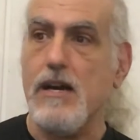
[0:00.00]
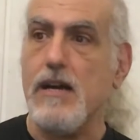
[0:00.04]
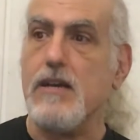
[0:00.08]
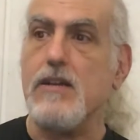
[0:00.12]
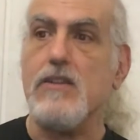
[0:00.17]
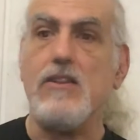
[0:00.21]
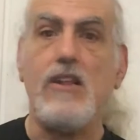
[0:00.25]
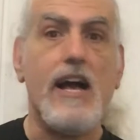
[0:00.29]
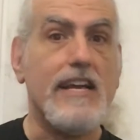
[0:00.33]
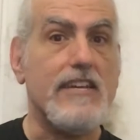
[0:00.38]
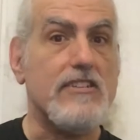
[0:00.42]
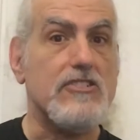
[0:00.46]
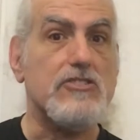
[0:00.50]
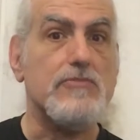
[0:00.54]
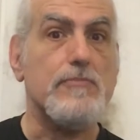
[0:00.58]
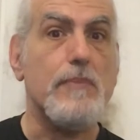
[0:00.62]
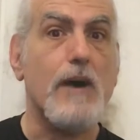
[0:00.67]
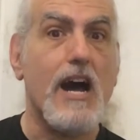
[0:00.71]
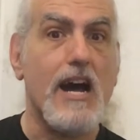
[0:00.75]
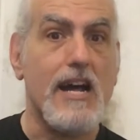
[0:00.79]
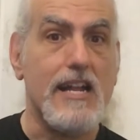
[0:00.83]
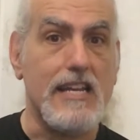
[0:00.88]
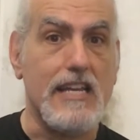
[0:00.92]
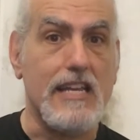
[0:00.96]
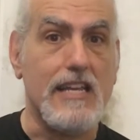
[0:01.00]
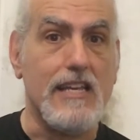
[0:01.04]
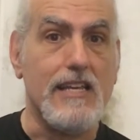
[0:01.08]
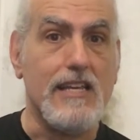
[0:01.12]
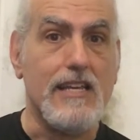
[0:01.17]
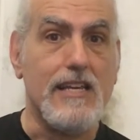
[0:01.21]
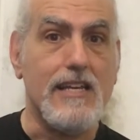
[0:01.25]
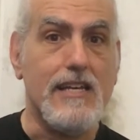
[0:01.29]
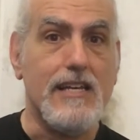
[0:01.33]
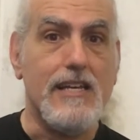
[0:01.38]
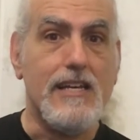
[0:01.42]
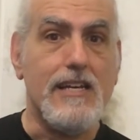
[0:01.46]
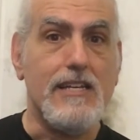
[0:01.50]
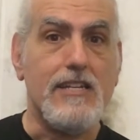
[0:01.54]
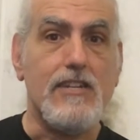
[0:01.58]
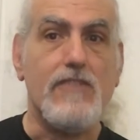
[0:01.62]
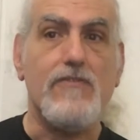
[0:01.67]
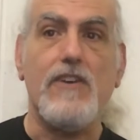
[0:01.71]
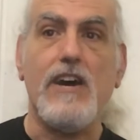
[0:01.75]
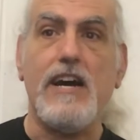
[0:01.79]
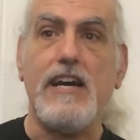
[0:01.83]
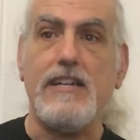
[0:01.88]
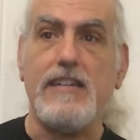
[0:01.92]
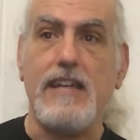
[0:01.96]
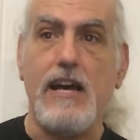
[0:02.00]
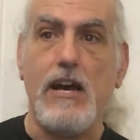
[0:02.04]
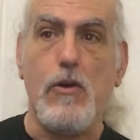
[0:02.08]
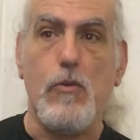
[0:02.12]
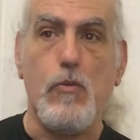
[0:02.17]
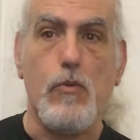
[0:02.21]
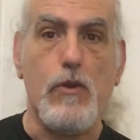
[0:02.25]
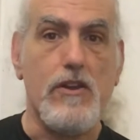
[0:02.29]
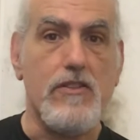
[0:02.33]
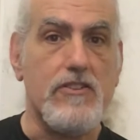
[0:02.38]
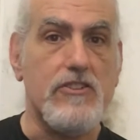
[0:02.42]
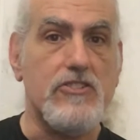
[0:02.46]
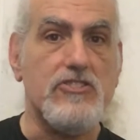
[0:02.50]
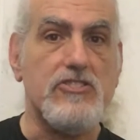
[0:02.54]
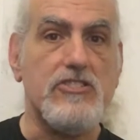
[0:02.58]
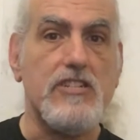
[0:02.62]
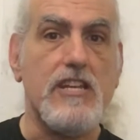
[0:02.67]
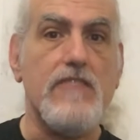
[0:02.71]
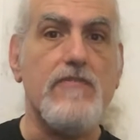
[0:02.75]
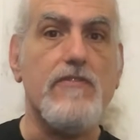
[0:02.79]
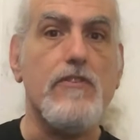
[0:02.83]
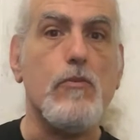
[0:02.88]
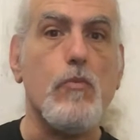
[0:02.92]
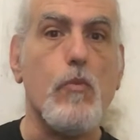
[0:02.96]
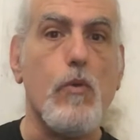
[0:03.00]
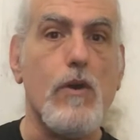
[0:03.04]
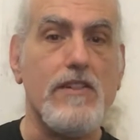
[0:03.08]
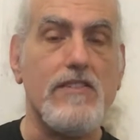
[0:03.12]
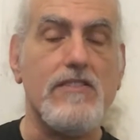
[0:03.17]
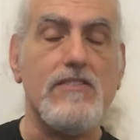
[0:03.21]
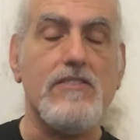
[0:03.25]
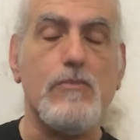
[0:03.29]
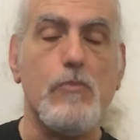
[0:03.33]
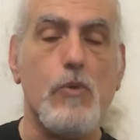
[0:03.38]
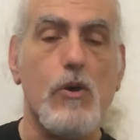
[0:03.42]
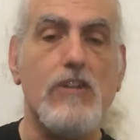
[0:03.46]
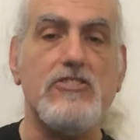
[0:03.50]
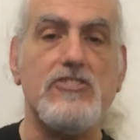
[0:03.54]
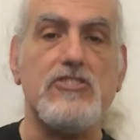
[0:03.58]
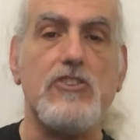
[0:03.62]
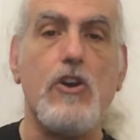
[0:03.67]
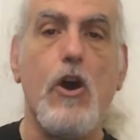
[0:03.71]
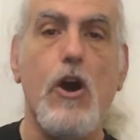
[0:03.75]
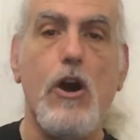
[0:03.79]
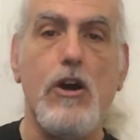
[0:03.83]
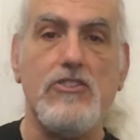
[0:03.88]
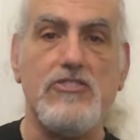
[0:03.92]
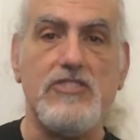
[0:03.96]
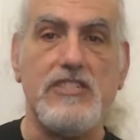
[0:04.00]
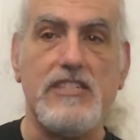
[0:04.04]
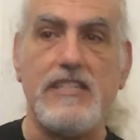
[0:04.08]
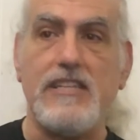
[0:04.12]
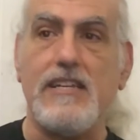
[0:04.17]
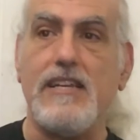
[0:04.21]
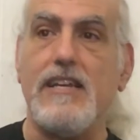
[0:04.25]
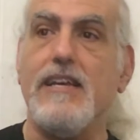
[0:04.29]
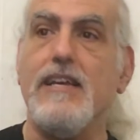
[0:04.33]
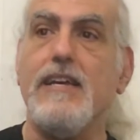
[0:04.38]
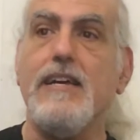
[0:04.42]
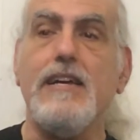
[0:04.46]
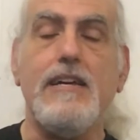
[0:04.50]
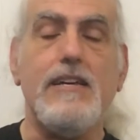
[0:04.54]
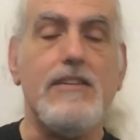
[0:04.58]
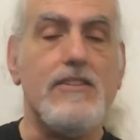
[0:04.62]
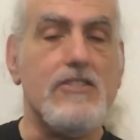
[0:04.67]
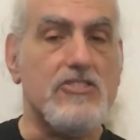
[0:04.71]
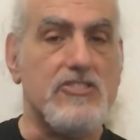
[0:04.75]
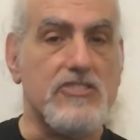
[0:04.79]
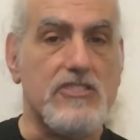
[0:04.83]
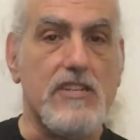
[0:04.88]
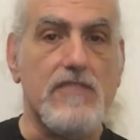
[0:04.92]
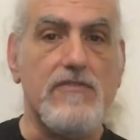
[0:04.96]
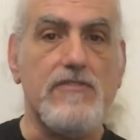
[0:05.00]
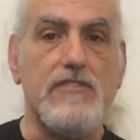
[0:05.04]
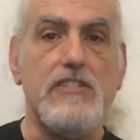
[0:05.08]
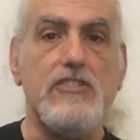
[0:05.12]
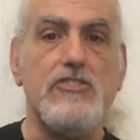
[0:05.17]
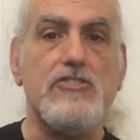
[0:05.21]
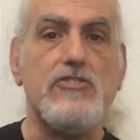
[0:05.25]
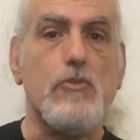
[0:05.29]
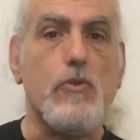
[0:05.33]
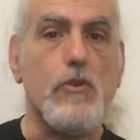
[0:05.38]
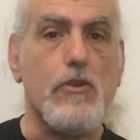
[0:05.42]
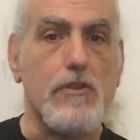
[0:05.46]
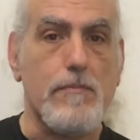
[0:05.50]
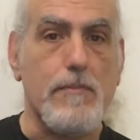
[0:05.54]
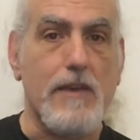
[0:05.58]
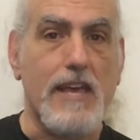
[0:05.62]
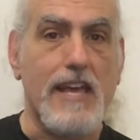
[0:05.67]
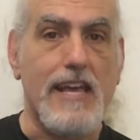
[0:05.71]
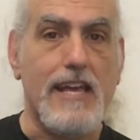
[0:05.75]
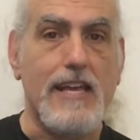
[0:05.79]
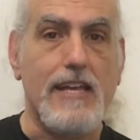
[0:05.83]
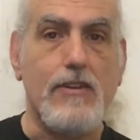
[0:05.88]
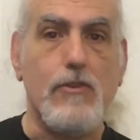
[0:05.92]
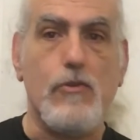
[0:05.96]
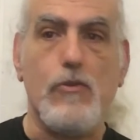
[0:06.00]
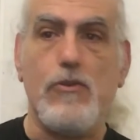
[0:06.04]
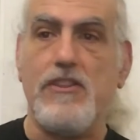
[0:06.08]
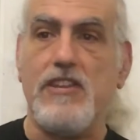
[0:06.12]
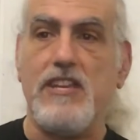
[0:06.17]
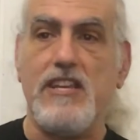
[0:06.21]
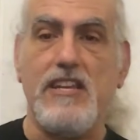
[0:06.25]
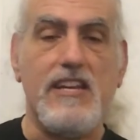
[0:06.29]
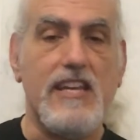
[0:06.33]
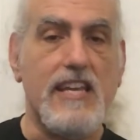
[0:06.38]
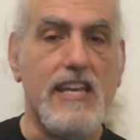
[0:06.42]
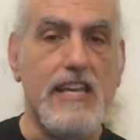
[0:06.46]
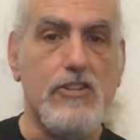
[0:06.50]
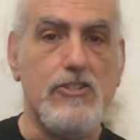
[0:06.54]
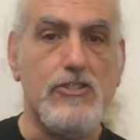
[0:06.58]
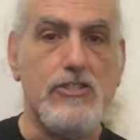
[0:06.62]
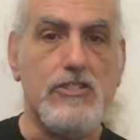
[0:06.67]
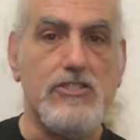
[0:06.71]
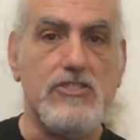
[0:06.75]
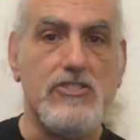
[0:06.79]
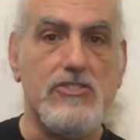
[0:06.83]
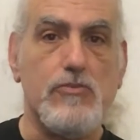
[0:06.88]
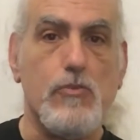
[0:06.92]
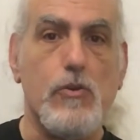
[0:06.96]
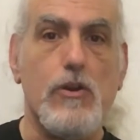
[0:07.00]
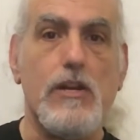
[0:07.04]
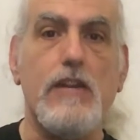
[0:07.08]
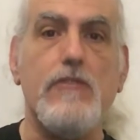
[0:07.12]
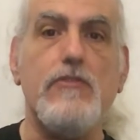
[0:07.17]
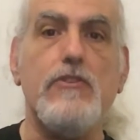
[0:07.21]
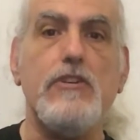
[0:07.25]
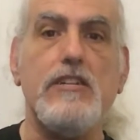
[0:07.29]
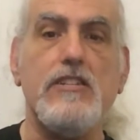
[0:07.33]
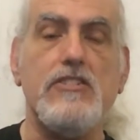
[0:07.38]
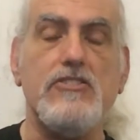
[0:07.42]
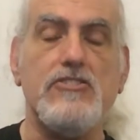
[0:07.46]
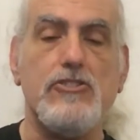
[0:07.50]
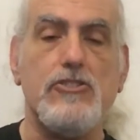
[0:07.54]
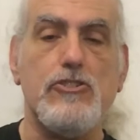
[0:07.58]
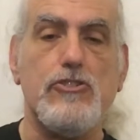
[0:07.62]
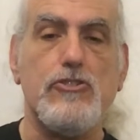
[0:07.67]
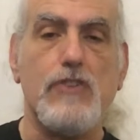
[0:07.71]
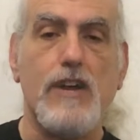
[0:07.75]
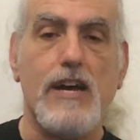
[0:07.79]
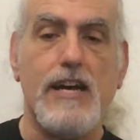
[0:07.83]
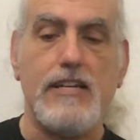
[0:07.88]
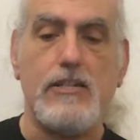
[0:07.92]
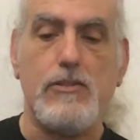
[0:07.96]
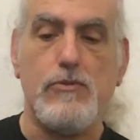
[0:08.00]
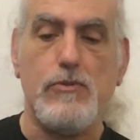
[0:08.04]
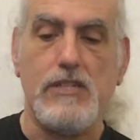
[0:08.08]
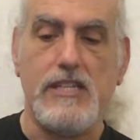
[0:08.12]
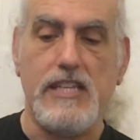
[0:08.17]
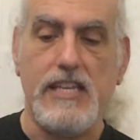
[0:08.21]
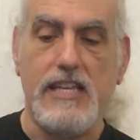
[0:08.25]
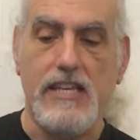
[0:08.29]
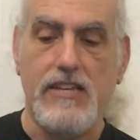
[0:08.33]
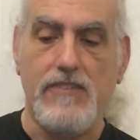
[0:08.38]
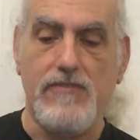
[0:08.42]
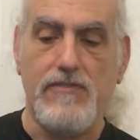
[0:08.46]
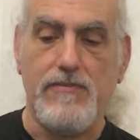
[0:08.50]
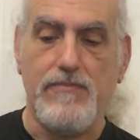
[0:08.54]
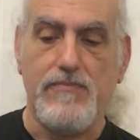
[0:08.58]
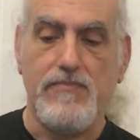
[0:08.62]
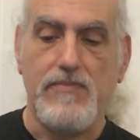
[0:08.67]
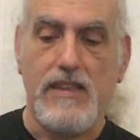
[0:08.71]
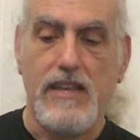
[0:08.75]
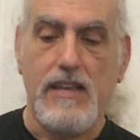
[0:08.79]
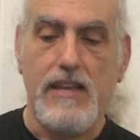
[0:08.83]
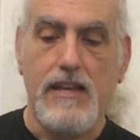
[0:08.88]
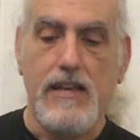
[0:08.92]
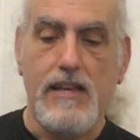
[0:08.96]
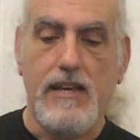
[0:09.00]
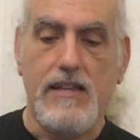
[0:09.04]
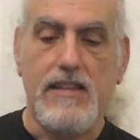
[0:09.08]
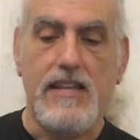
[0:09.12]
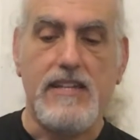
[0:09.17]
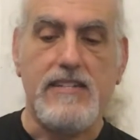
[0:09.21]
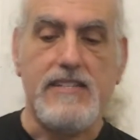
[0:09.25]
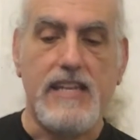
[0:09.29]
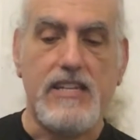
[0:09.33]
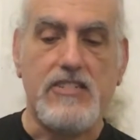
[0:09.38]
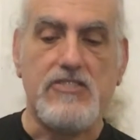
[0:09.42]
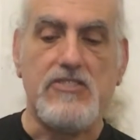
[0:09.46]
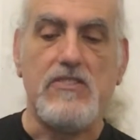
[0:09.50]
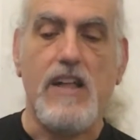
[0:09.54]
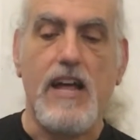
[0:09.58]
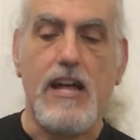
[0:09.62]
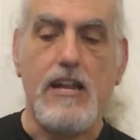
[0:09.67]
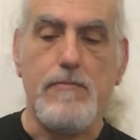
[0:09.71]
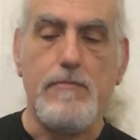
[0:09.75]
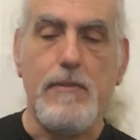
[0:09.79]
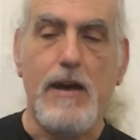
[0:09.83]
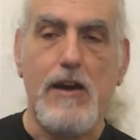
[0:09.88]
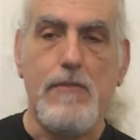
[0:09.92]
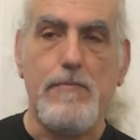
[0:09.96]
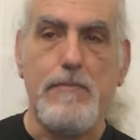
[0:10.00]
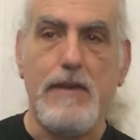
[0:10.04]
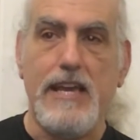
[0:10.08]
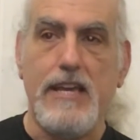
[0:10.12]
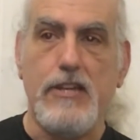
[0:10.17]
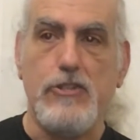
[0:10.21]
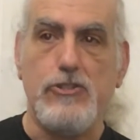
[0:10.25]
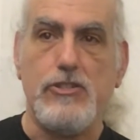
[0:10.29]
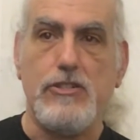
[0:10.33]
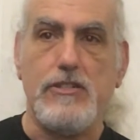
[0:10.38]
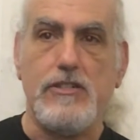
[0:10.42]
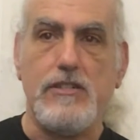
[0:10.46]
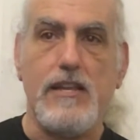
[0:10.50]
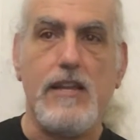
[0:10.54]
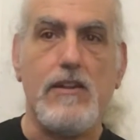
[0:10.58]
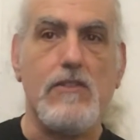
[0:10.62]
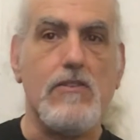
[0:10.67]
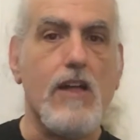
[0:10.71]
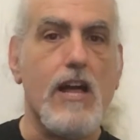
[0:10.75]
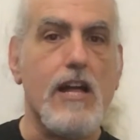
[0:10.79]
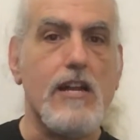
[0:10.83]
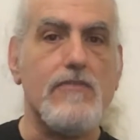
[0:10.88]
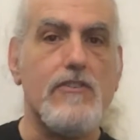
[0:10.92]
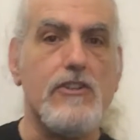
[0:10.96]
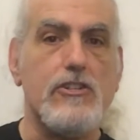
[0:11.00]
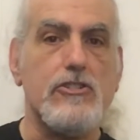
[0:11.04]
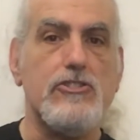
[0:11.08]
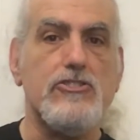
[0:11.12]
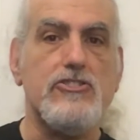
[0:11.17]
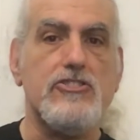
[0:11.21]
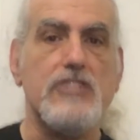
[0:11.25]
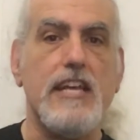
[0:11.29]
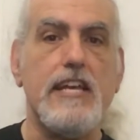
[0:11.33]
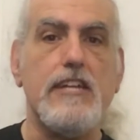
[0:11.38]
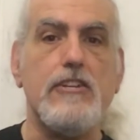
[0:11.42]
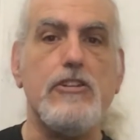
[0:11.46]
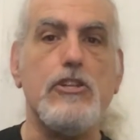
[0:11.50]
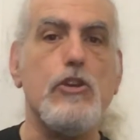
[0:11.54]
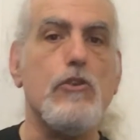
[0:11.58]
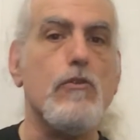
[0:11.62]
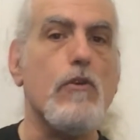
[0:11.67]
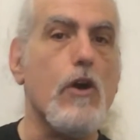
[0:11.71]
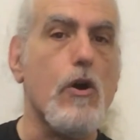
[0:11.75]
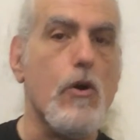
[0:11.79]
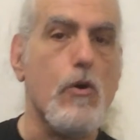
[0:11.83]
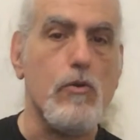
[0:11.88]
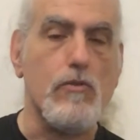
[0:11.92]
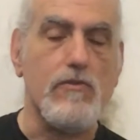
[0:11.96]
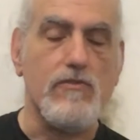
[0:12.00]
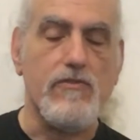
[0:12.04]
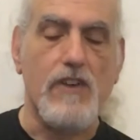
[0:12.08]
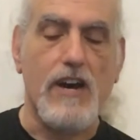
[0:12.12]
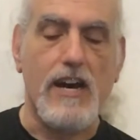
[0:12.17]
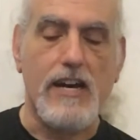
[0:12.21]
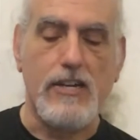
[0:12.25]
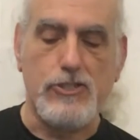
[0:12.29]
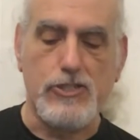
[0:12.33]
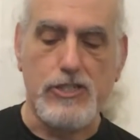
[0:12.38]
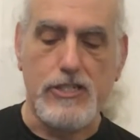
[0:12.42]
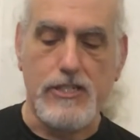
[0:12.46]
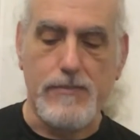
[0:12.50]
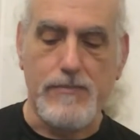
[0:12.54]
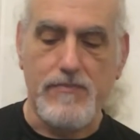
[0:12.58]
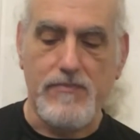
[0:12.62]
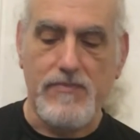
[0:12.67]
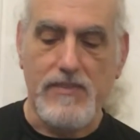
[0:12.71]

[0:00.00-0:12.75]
client's body to find out where they're stiff and what is causing the stiffness or the pain or the adhesions, whatever it is that you're trying to relieve. That takes a lot of palpation and a lot of understanding your own fascia.